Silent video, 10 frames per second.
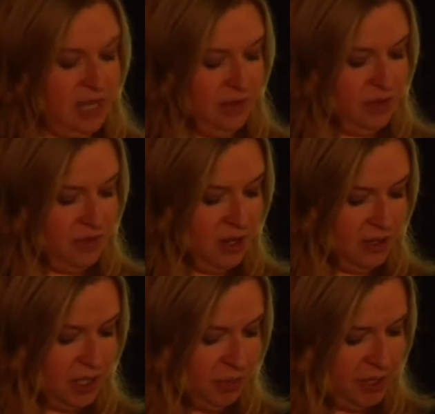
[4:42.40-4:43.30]
level of
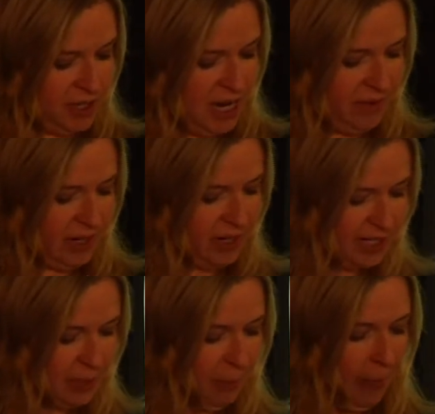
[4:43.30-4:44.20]
customer
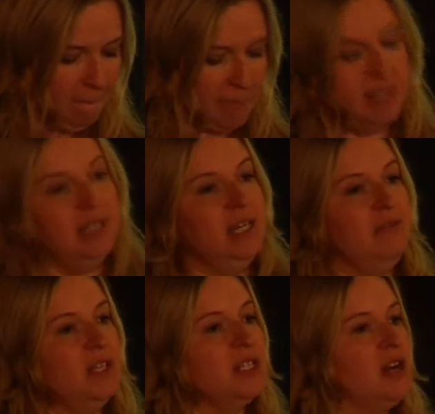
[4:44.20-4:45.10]
service. In
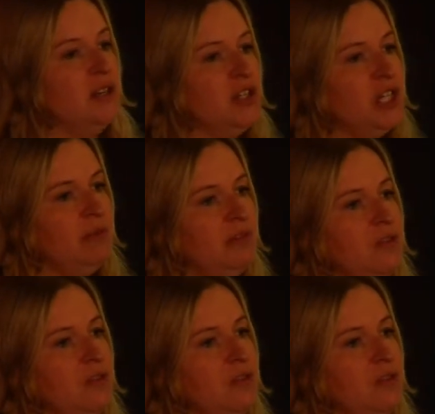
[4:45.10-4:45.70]
this country we